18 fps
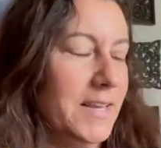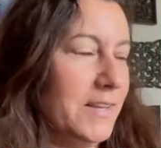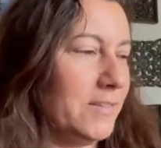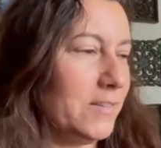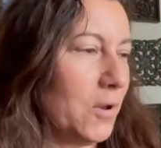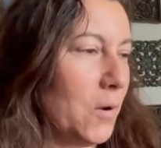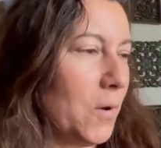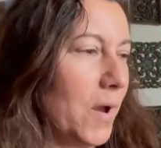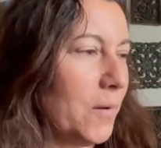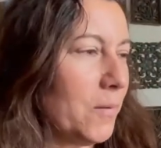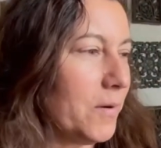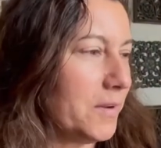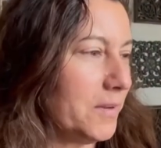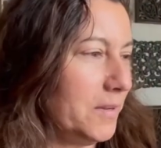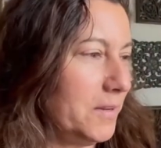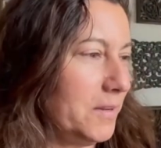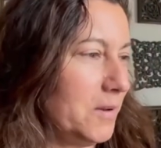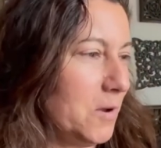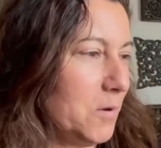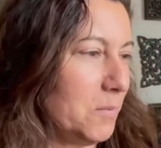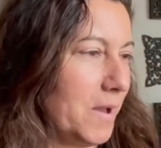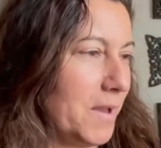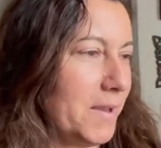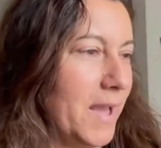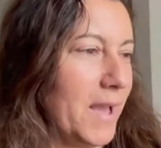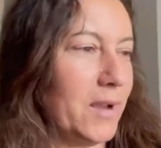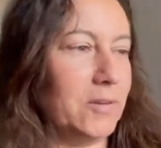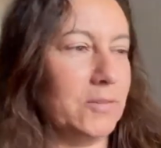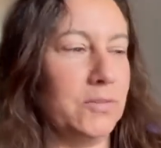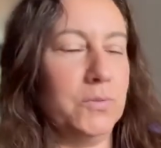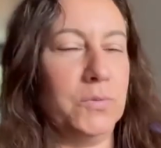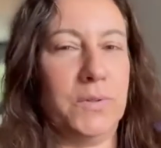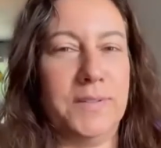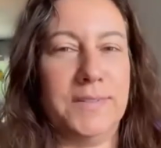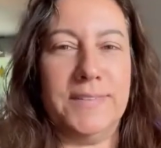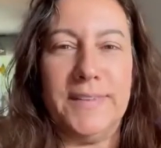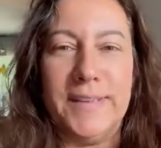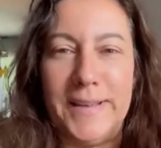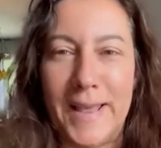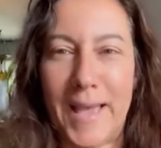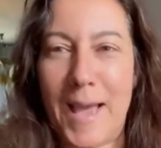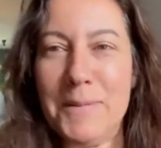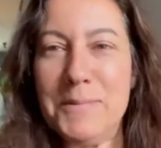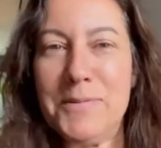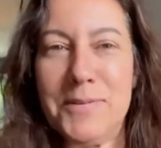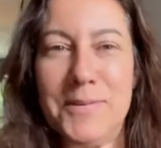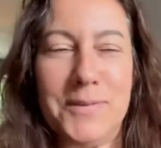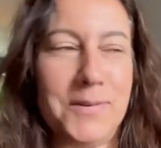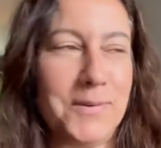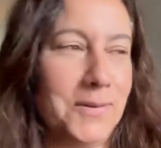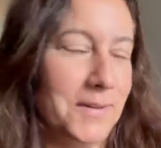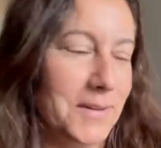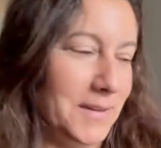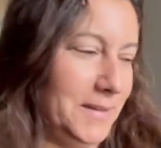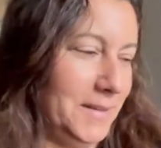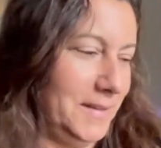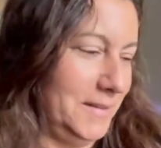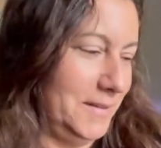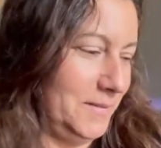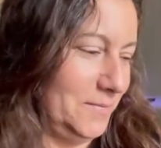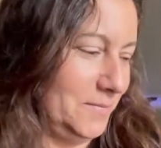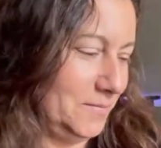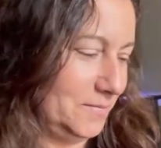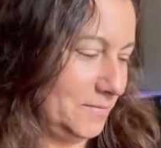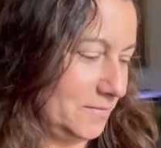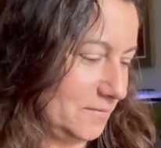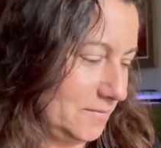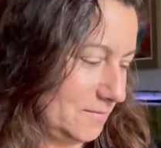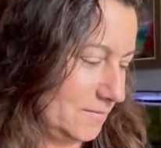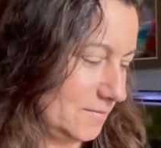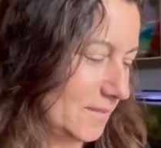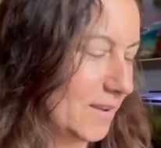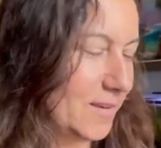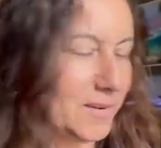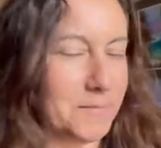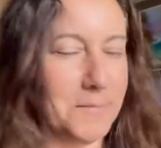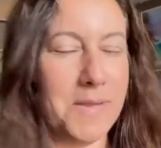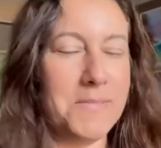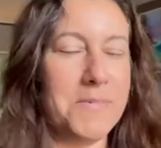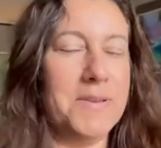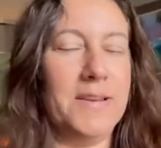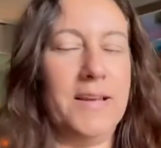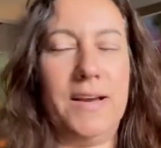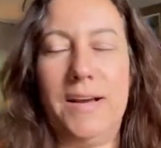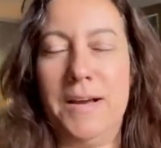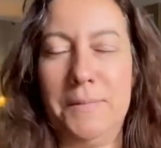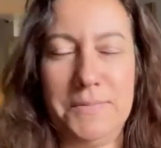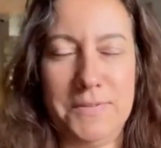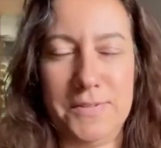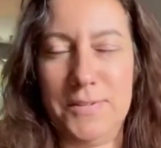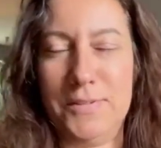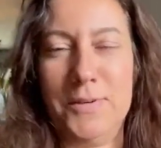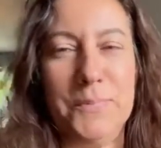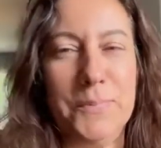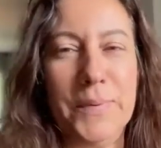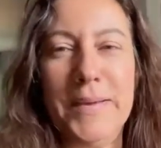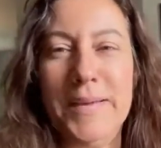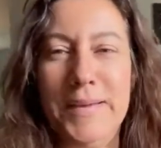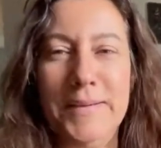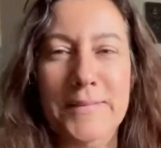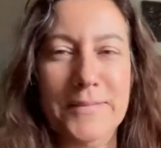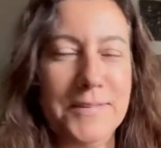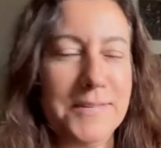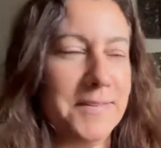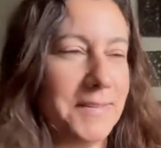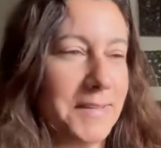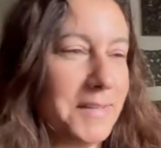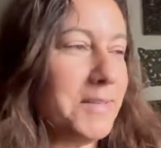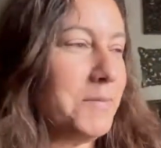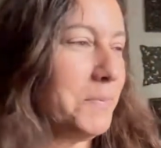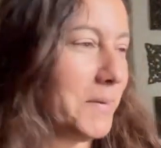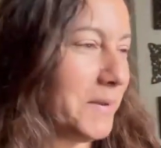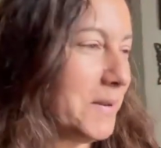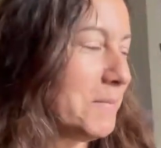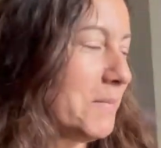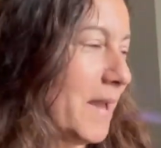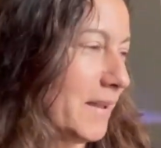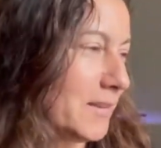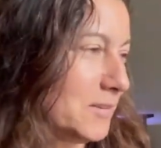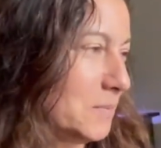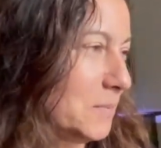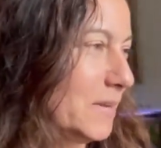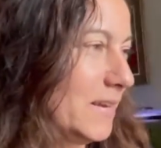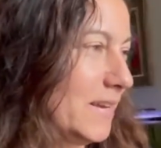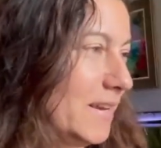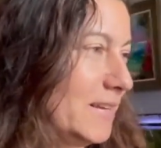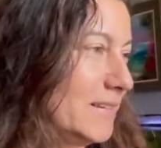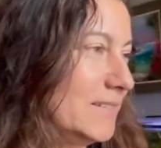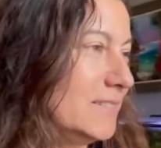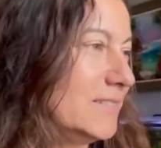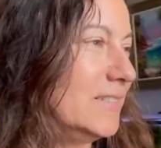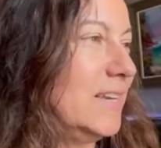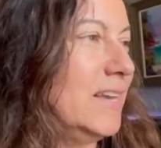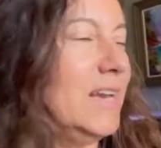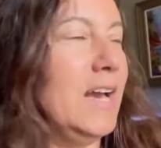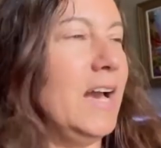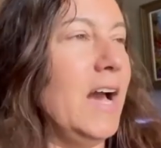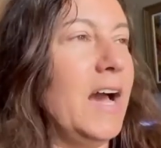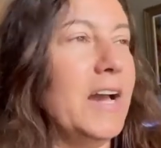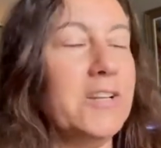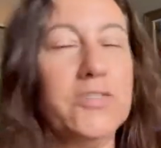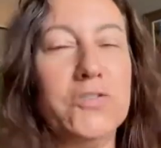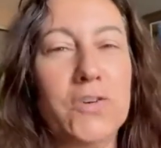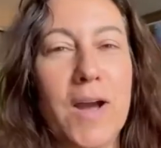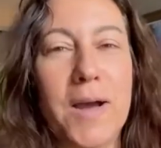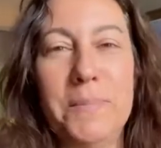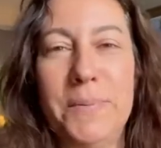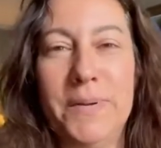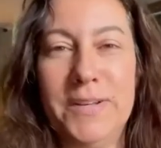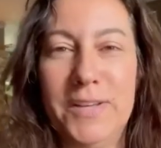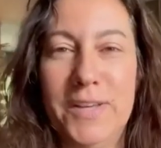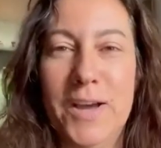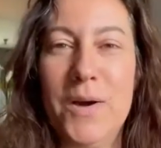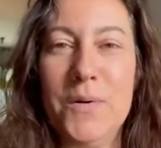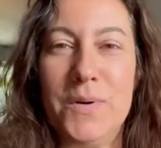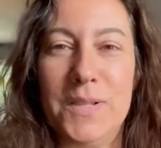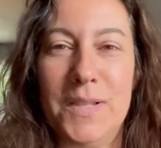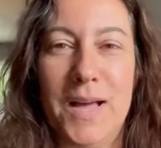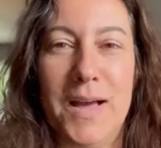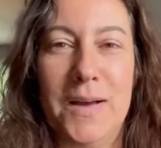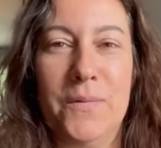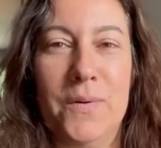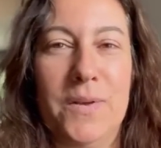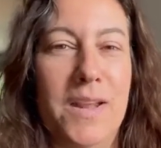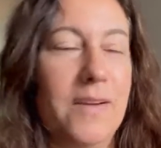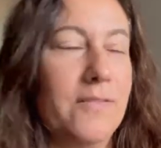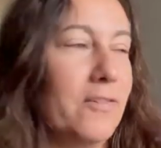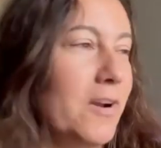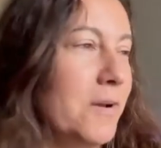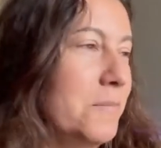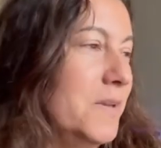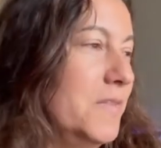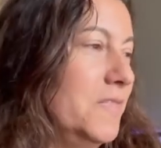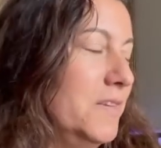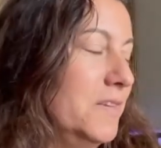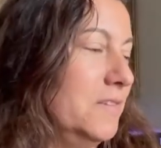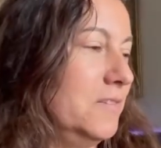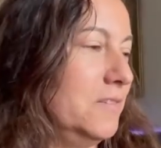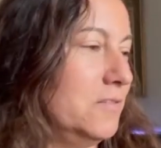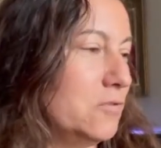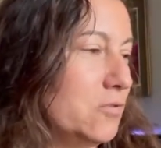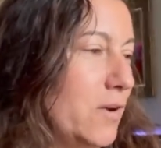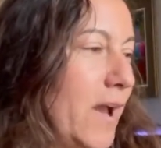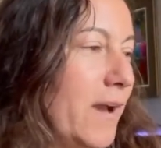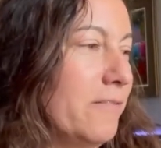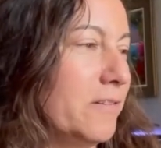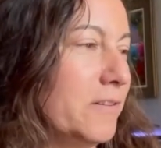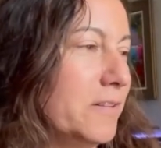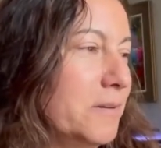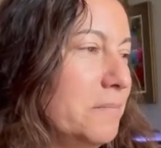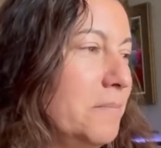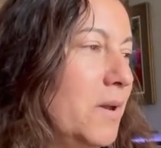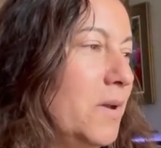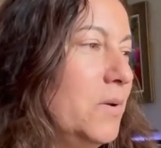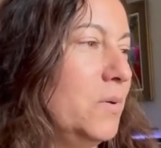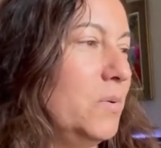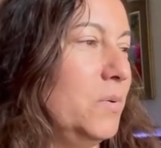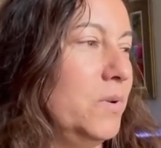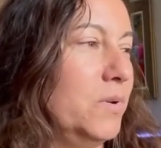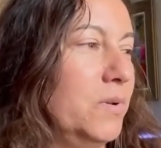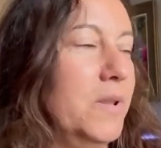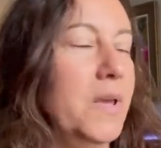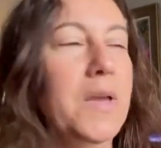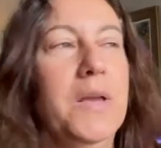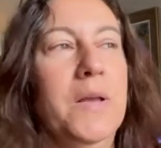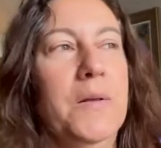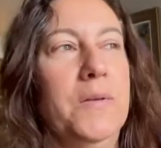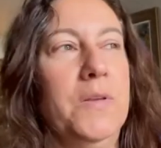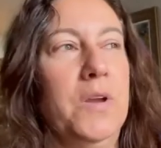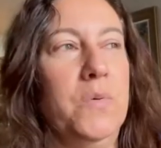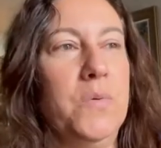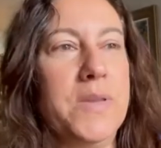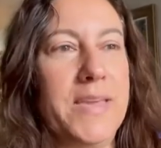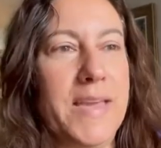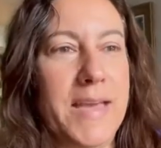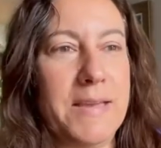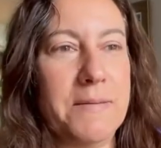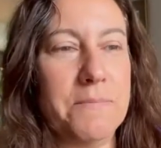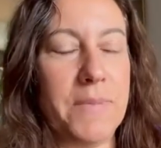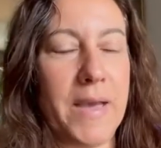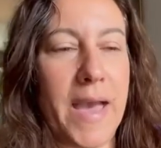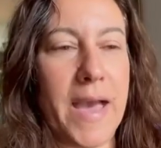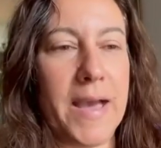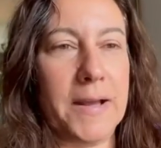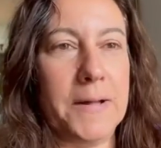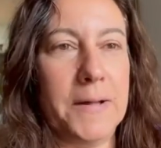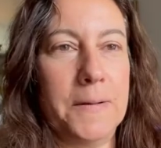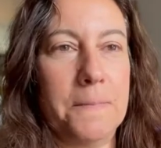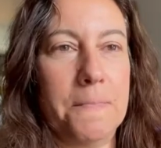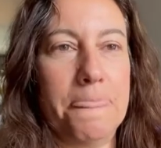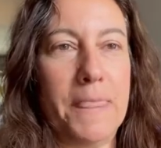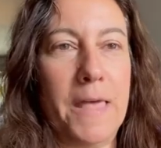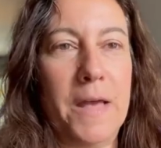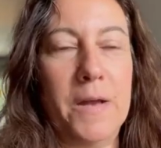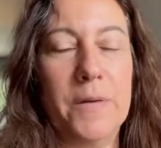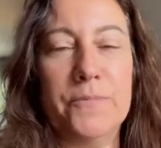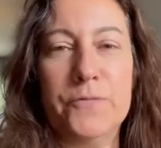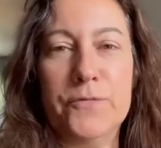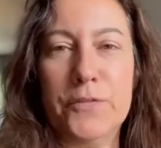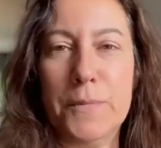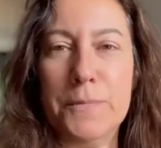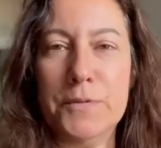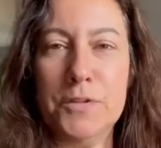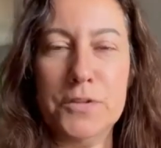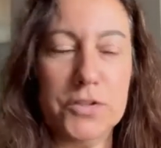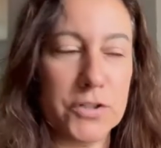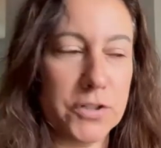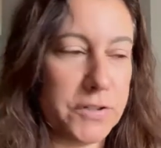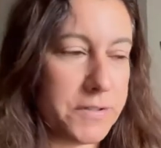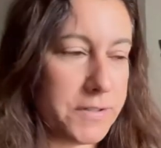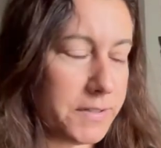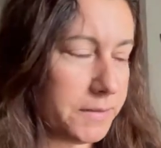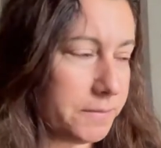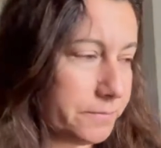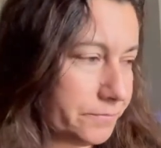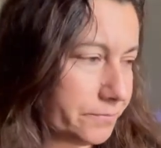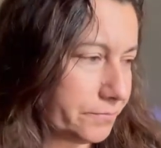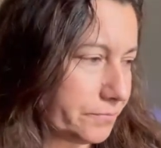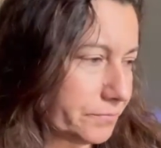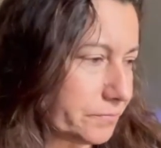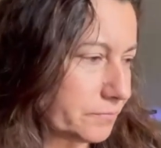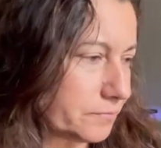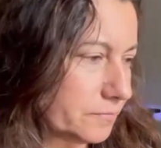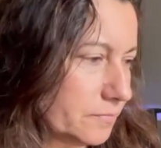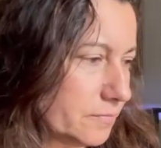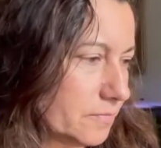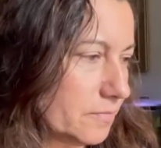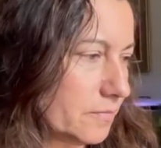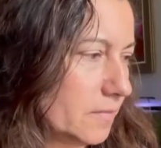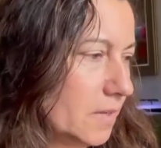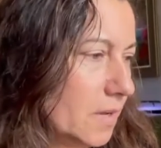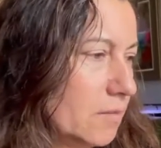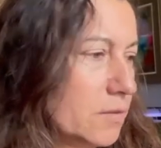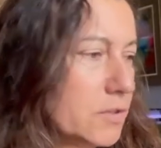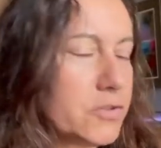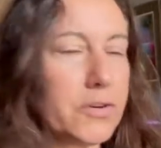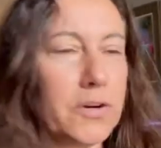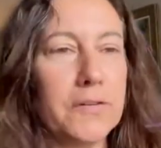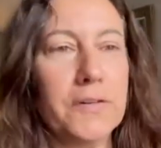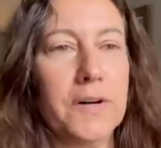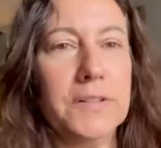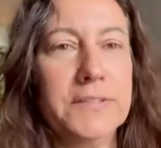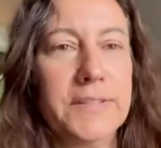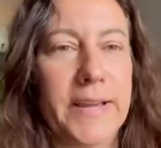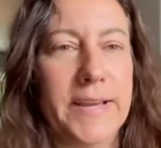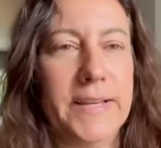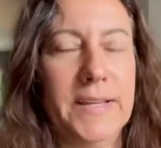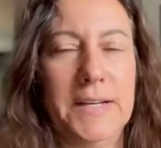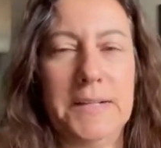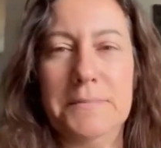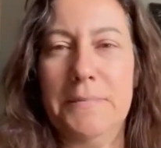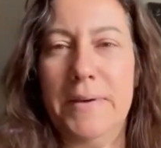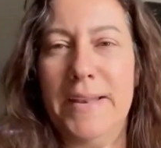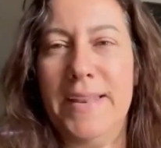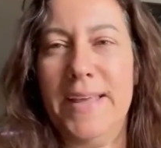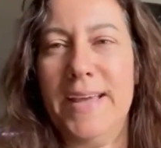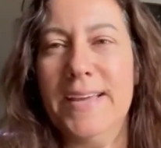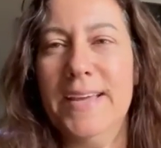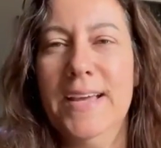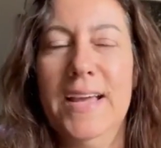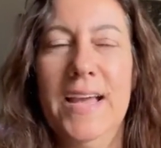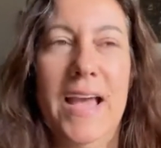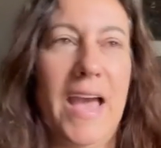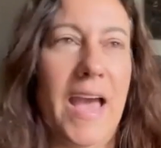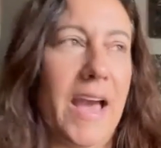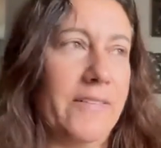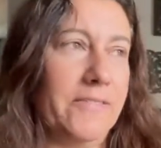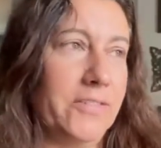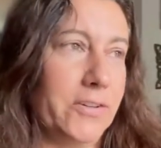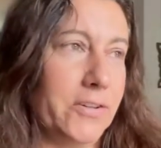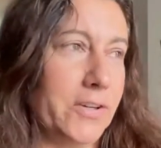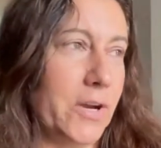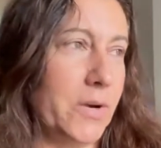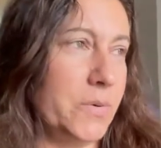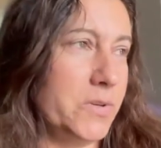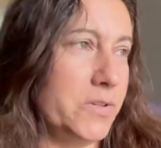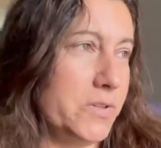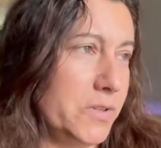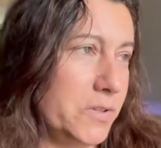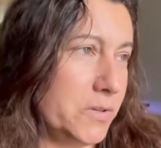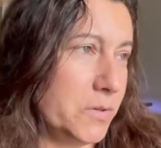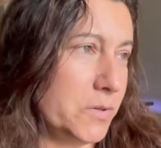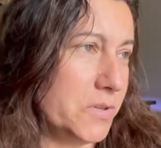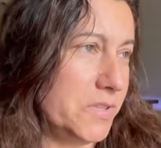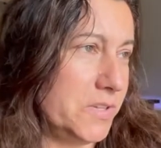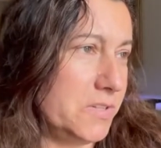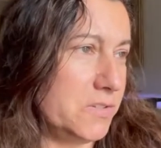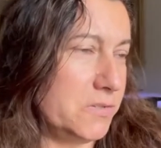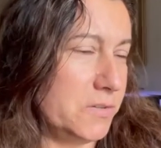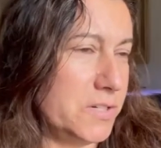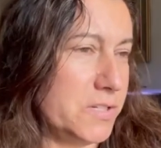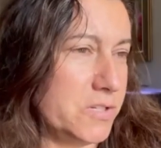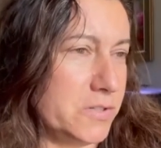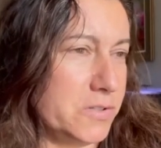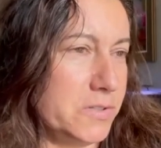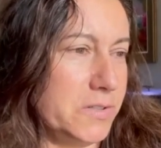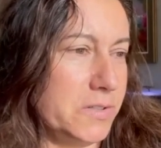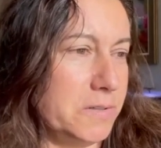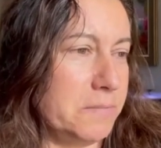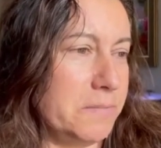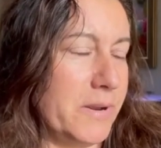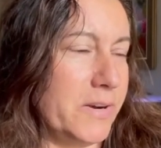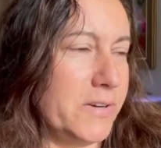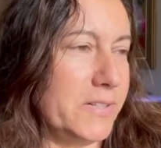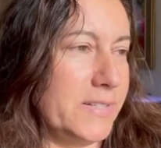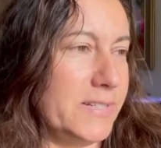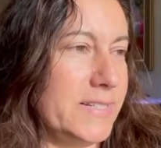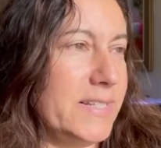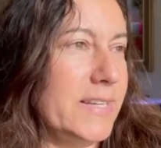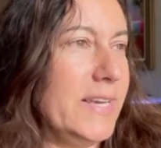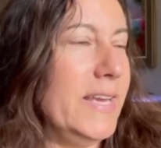So I want you to know my house was an absolute, all right, maybe not absolute, but it's been a mess because I drop and go a lot whenever I'm in this traveling mode. And you know, we came back from New Jersey. We drove all day on Monday after going to the Northeast Regional in Maryland.